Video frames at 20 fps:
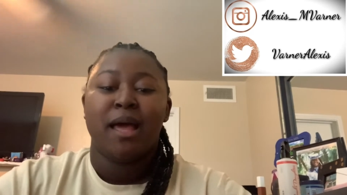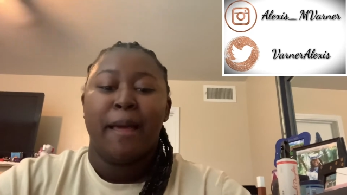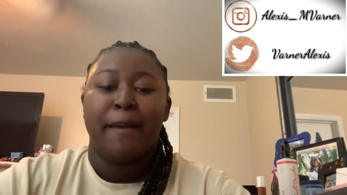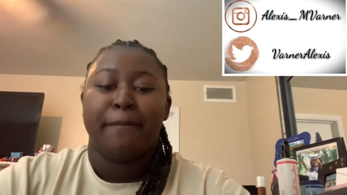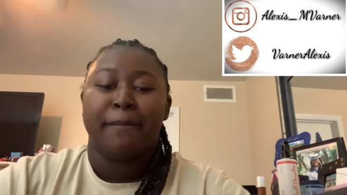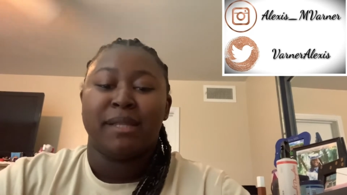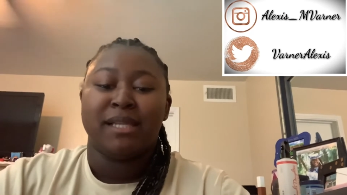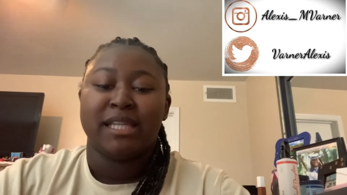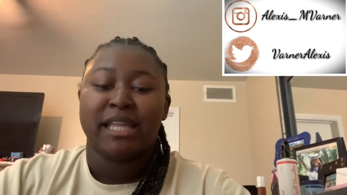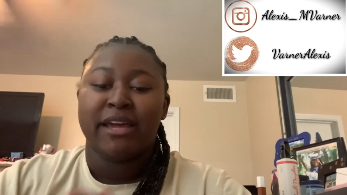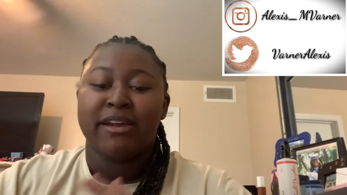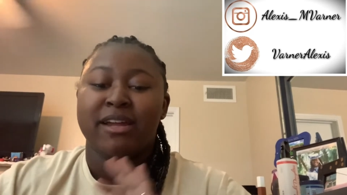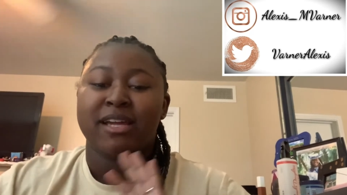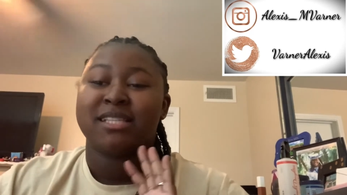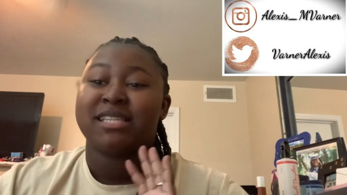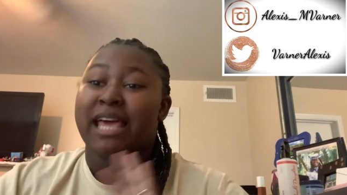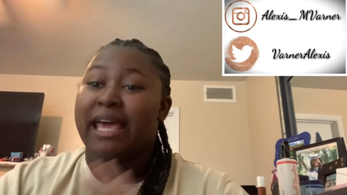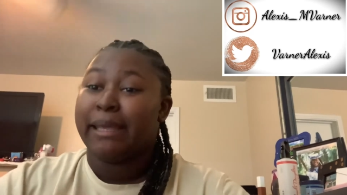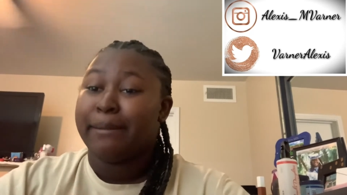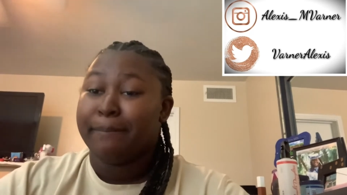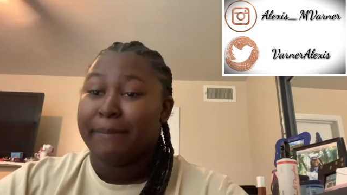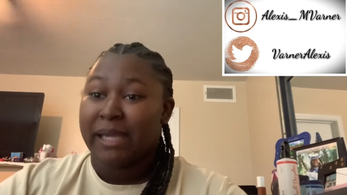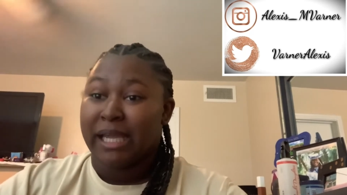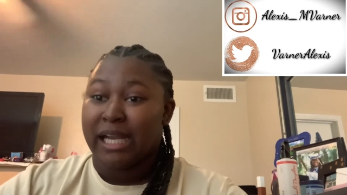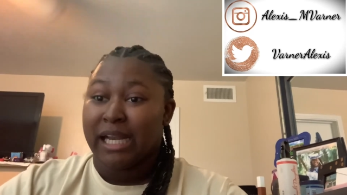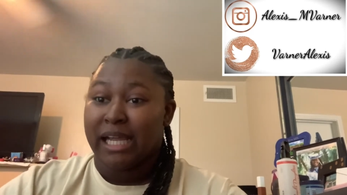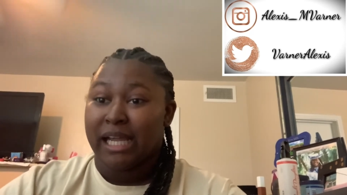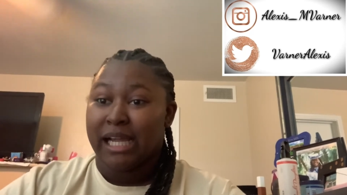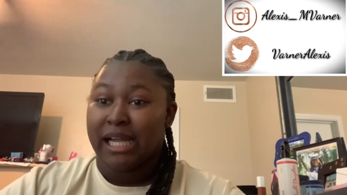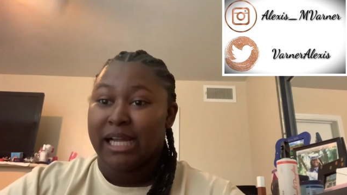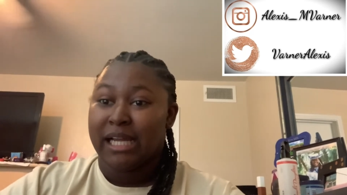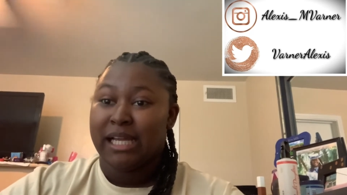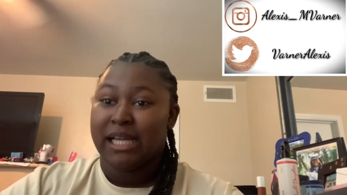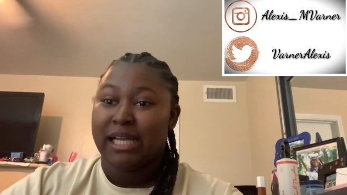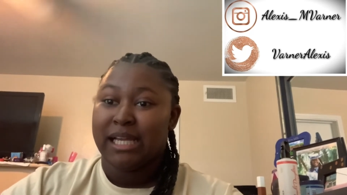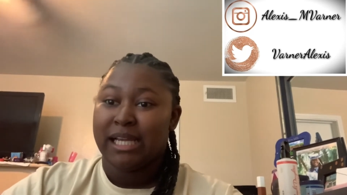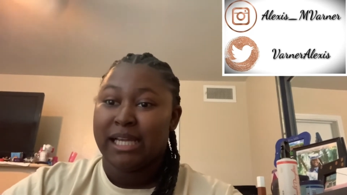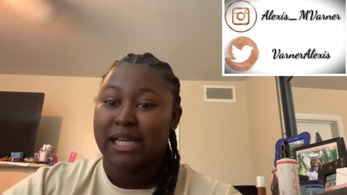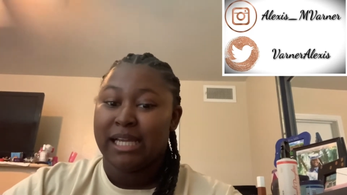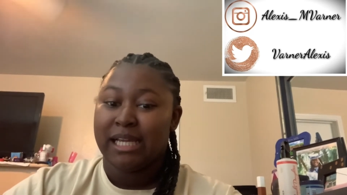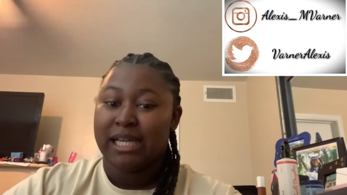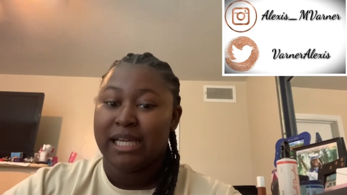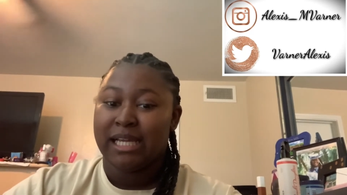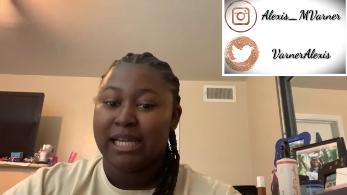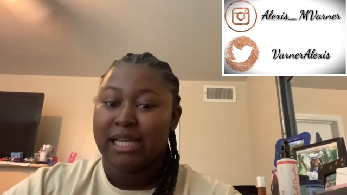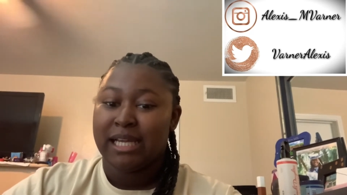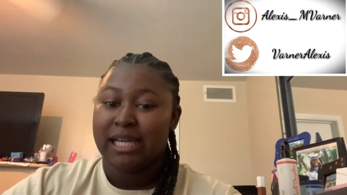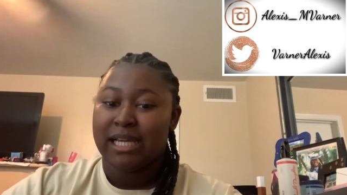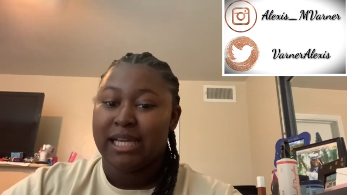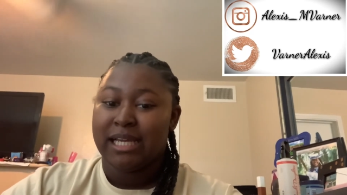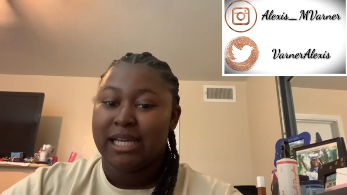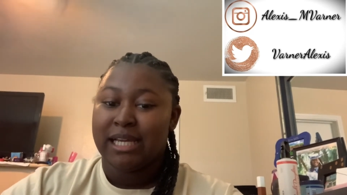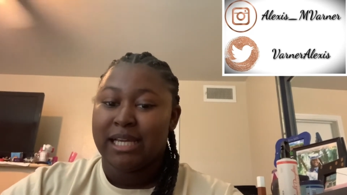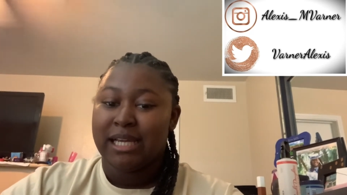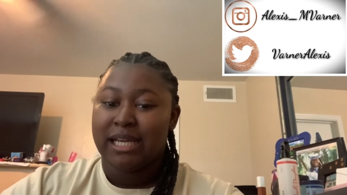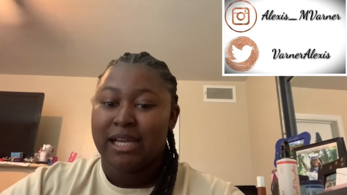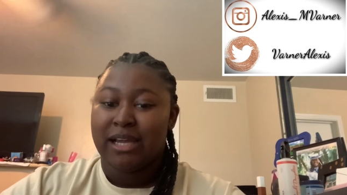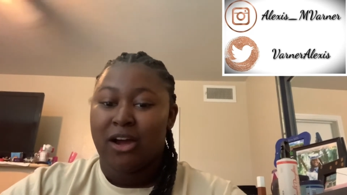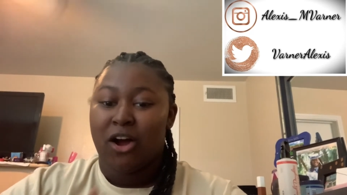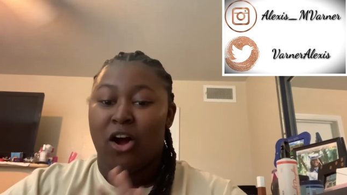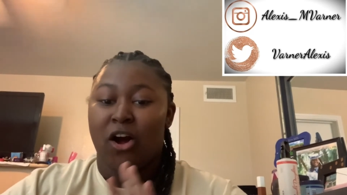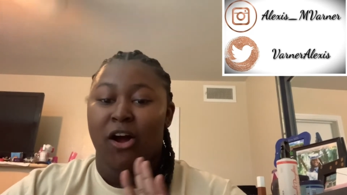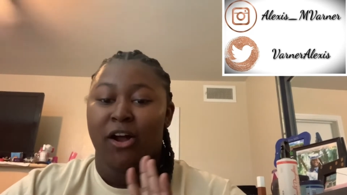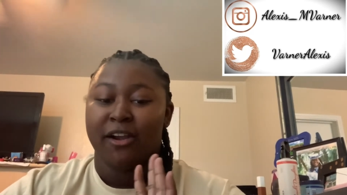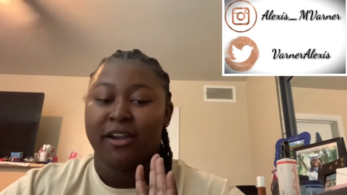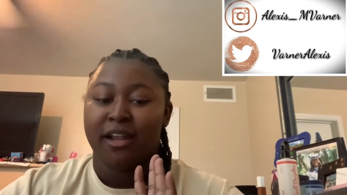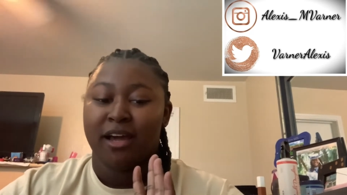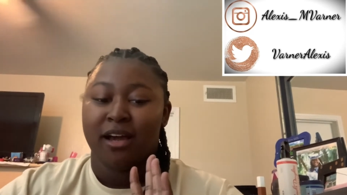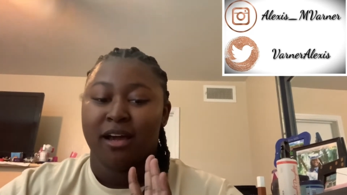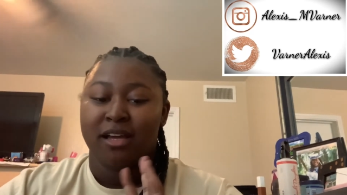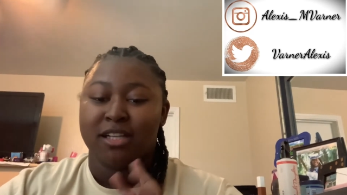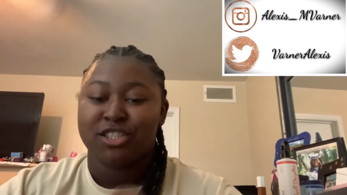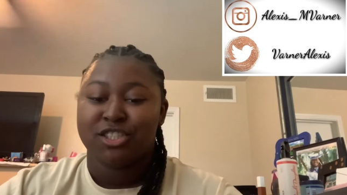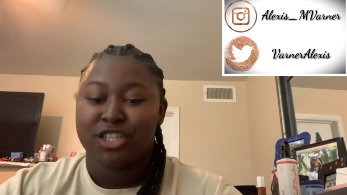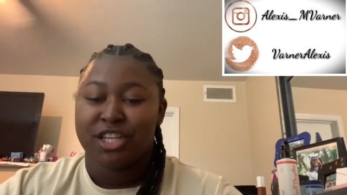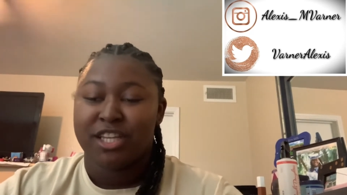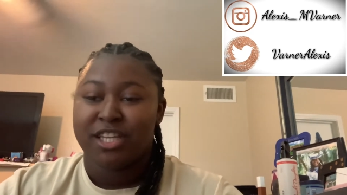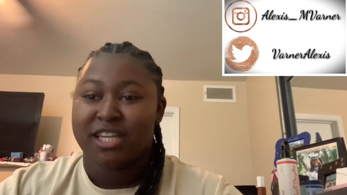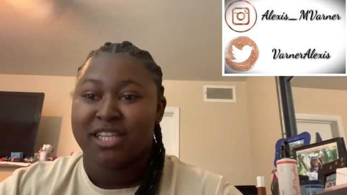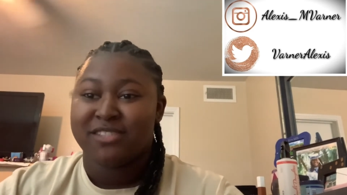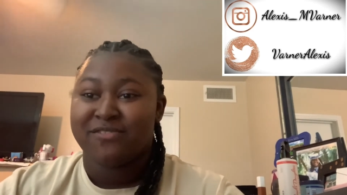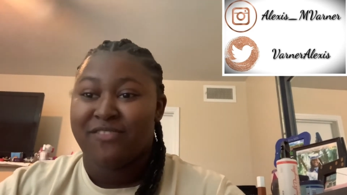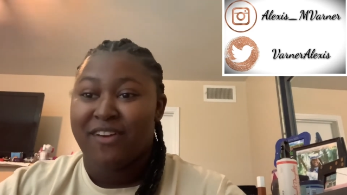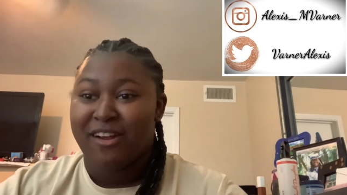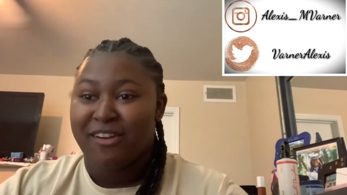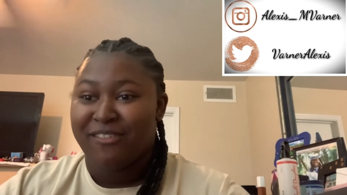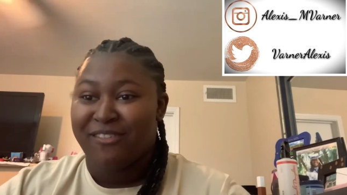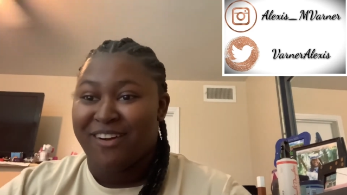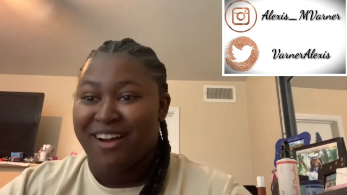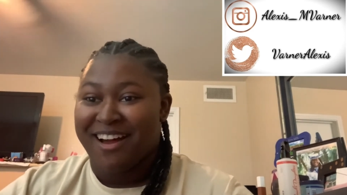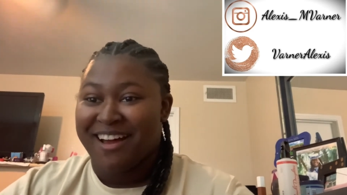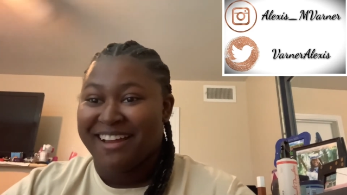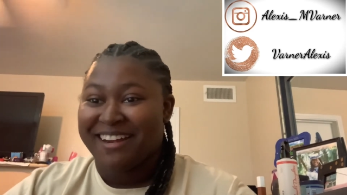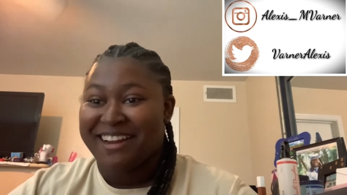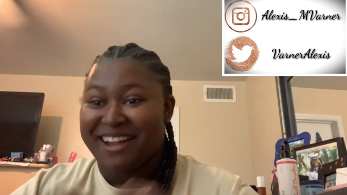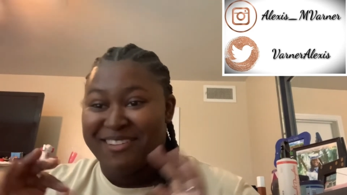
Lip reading: Lyrics and meaning on Genius Verified.